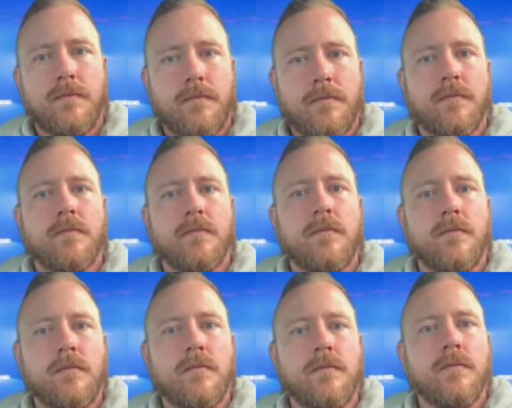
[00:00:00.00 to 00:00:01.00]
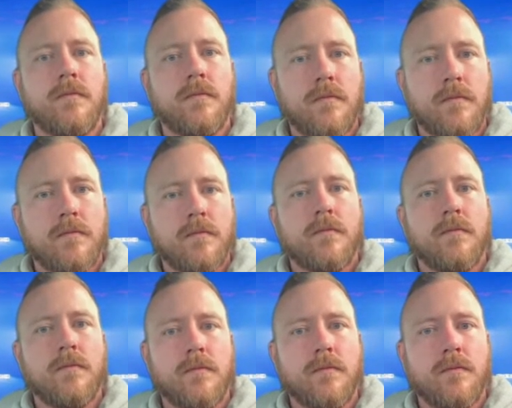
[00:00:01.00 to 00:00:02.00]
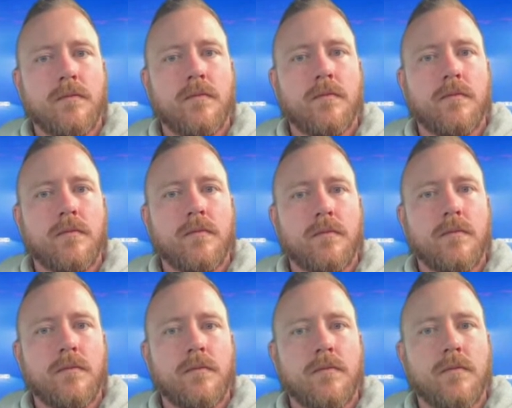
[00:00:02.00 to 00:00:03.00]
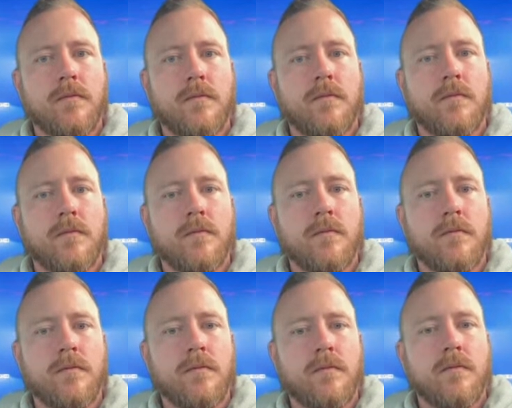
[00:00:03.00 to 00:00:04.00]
No words are spoken by the person on screen.